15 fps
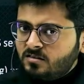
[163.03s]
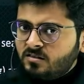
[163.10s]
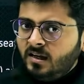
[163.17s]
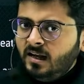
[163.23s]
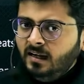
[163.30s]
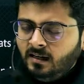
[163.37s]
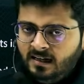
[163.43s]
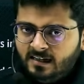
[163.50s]

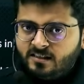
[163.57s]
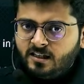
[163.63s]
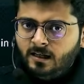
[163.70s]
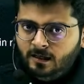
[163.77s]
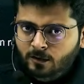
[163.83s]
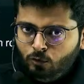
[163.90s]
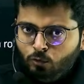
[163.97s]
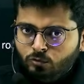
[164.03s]
state, let's say in
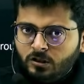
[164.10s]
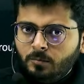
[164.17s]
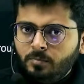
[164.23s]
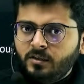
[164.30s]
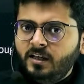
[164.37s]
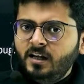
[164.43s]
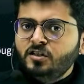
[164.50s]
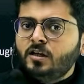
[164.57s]
Uttar
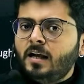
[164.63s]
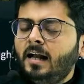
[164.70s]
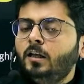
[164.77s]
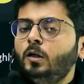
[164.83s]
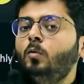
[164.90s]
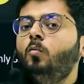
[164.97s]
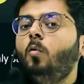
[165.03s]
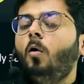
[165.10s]
Pradesh, and
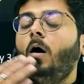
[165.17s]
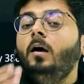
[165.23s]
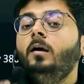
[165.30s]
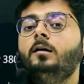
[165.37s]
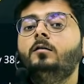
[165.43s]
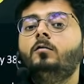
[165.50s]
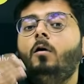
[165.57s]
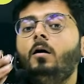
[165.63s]
you want
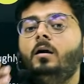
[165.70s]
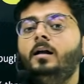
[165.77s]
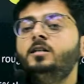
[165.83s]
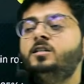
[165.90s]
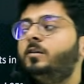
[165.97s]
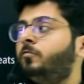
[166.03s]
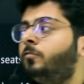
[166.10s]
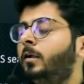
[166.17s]
a college
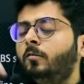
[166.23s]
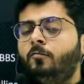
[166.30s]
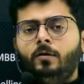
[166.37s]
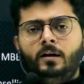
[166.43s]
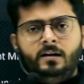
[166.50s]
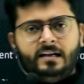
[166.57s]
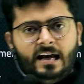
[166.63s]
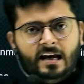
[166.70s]

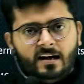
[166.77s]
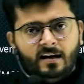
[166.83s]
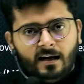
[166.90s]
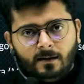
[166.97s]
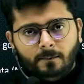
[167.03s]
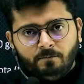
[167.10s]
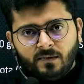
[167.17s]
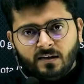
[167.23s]
in Kerala,
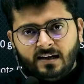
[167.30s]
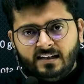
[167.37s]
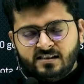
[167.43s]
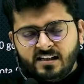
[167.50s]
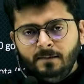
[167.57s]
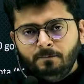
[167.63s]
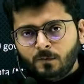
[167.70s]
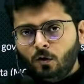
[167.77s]
right?
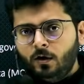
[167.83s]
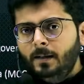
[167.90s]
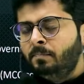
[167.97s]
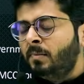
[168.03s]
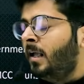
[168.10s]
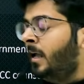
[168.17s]
say, okay,